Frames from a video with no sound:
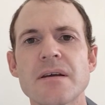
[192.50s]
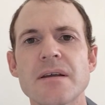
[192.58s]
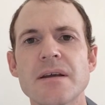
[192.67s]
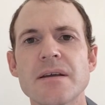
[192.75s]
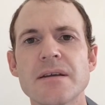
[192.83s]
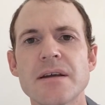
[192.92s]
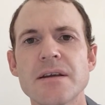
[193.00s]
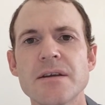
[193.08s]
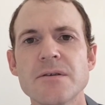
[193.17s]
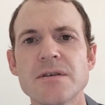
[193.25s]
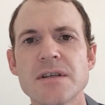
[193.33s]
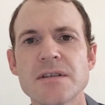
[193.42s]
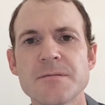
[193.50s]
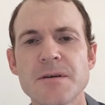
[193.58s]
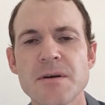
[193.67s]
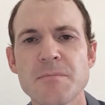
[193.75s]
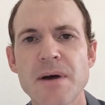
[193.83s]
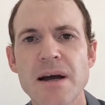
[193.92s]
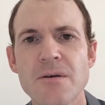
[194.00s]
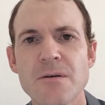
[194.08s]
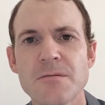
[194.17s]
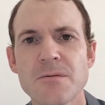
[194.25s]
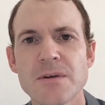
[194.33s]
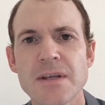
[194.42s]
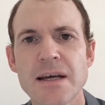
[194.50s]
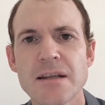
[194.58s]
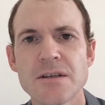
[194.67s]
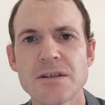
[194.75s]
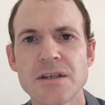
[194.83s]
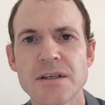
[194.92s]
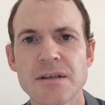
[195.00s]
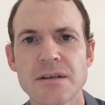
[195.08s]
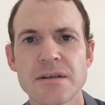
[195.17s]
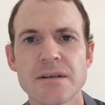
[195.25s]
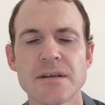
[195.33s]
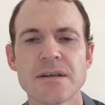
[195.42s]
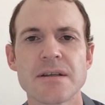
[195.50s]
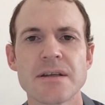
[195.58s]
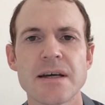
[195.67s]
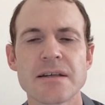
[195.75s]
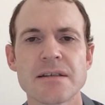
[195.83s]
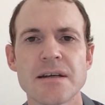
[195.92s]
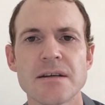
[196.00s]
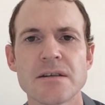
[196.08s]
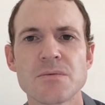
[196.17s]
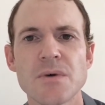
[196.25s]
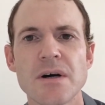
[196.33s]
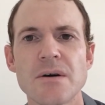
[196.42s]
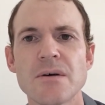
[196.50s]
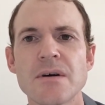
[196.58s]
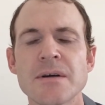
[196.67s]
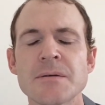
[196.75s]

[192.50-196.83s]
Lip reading: He uses a very powerful analogy in the essay as well.